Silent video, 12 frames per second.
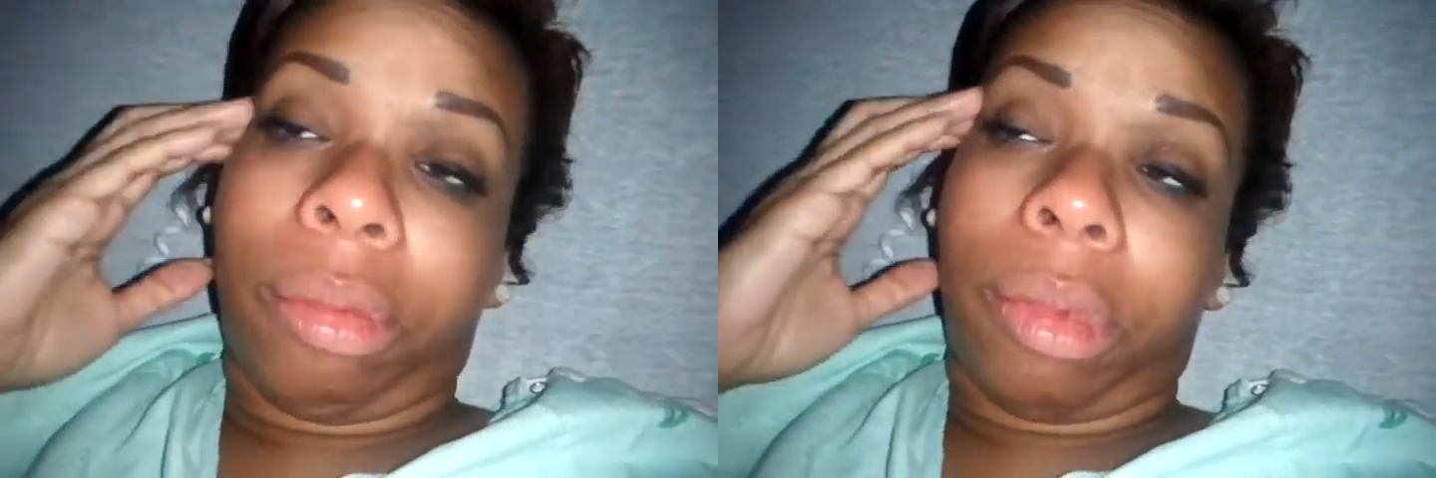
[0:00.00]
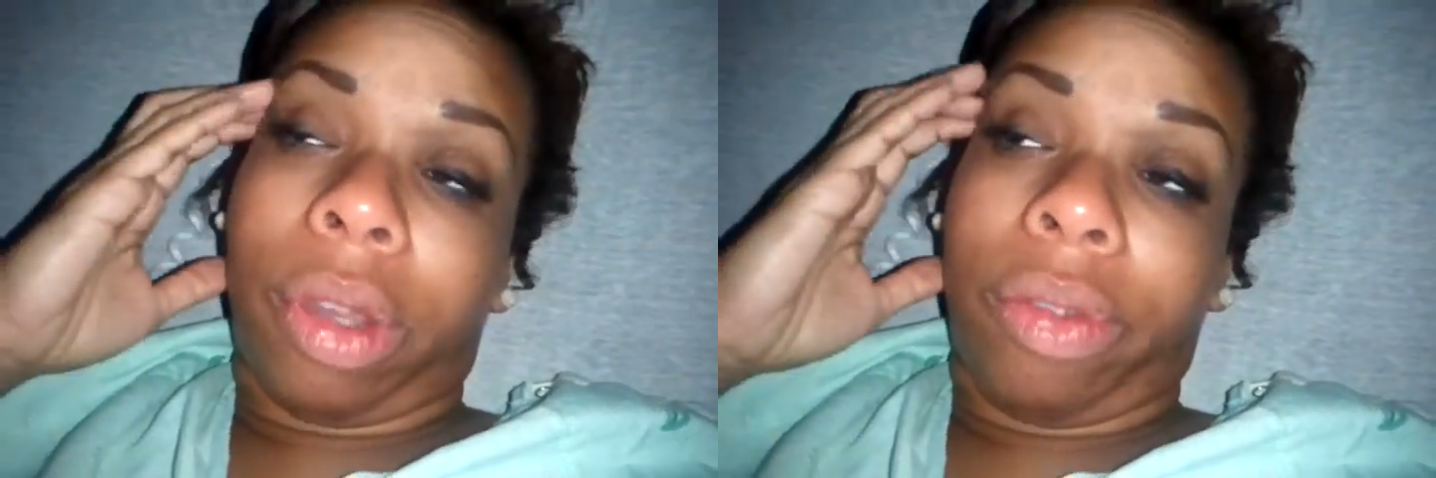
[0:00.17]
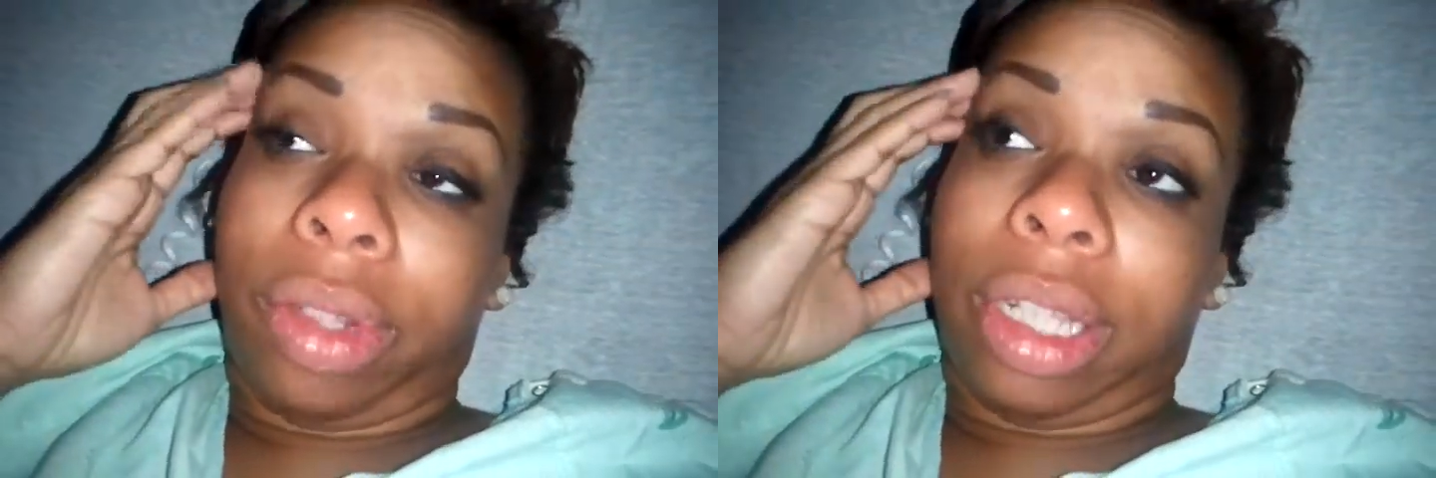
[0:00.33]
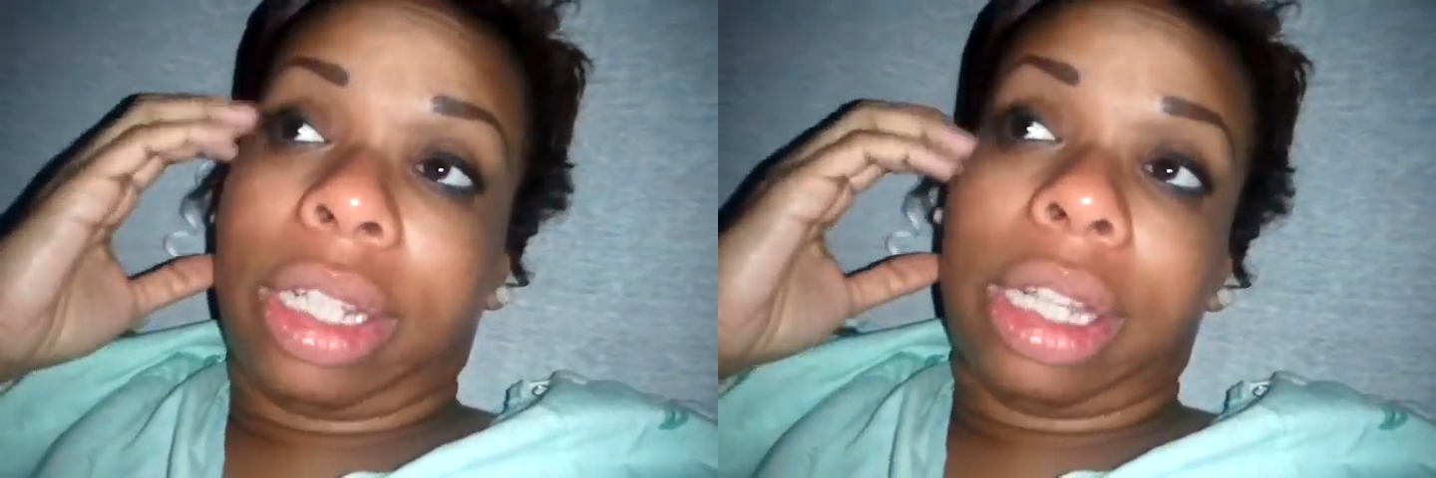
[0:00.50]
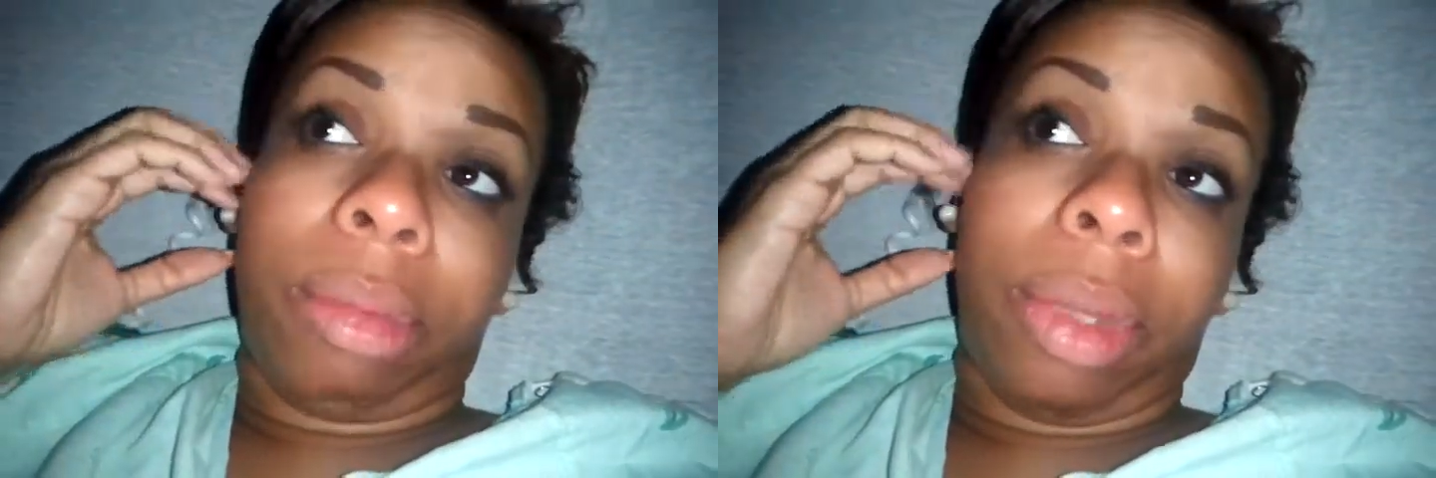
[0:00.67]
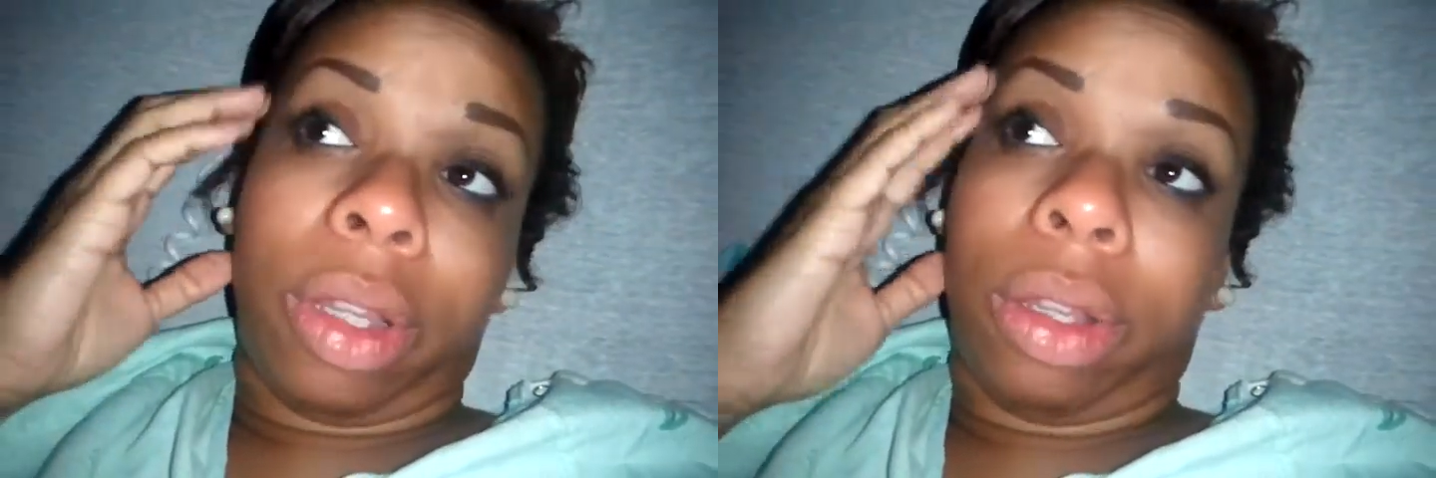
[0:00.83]
Hopefully they
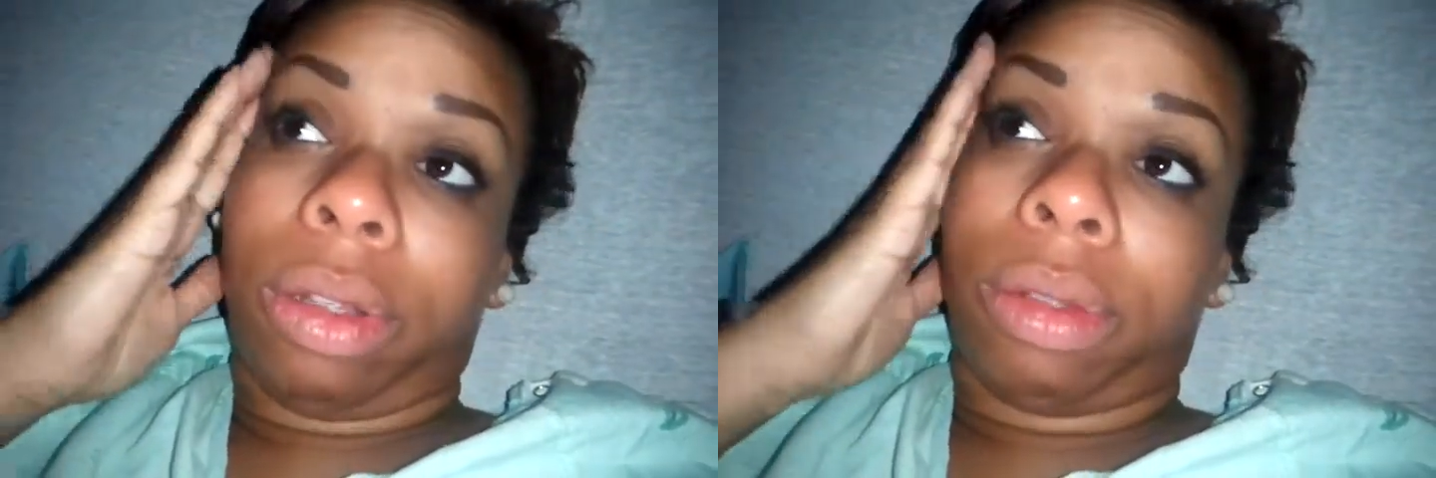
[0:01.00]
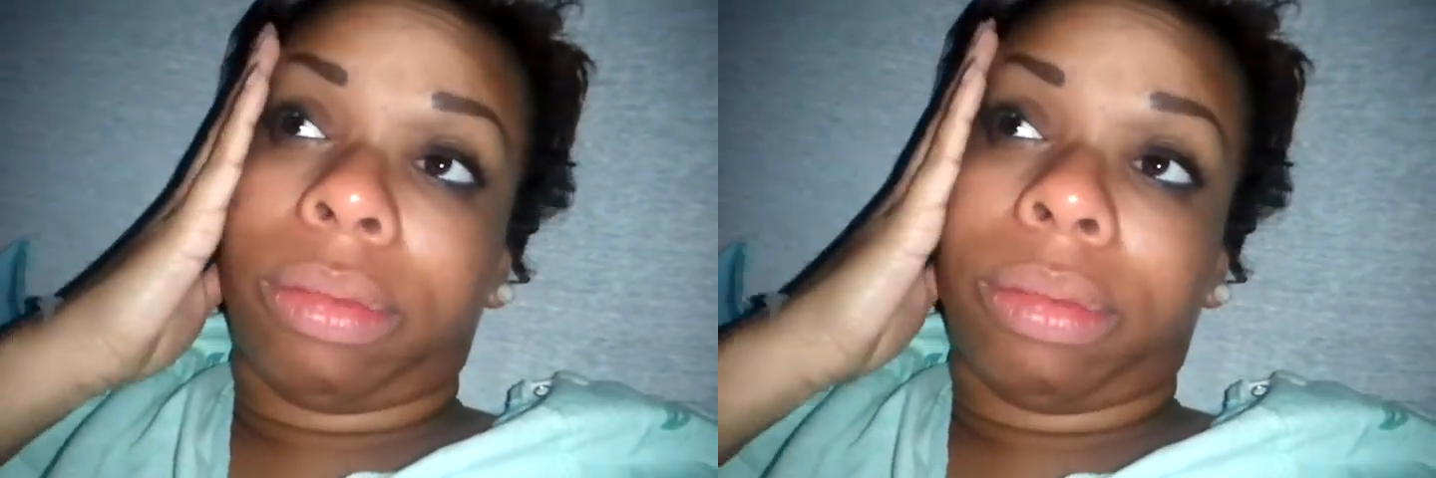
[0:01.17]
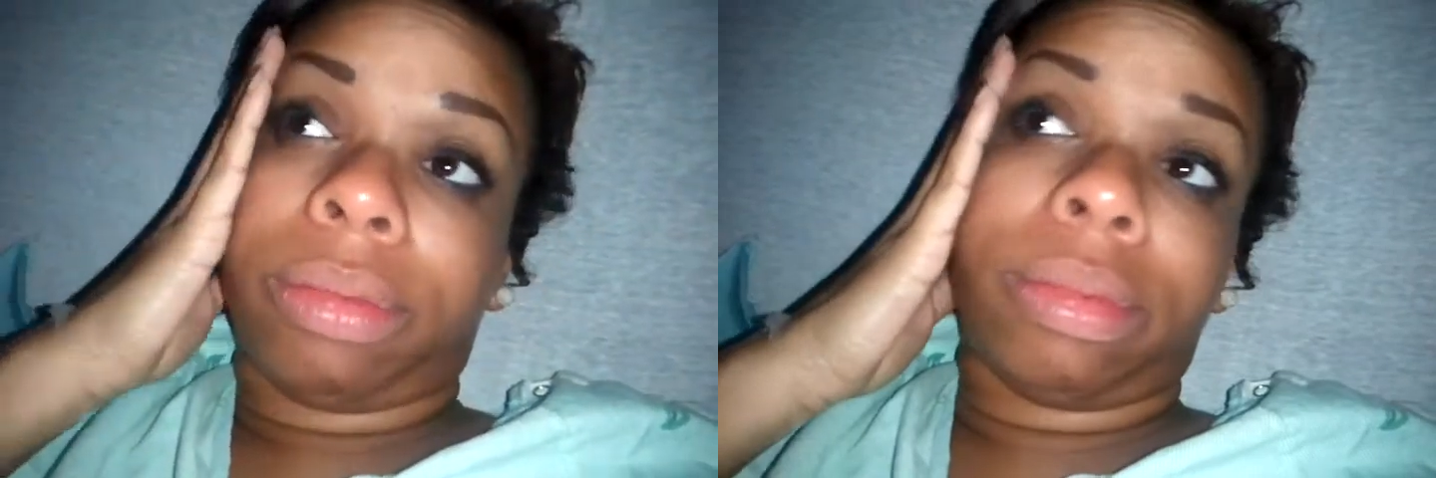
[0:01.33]
be home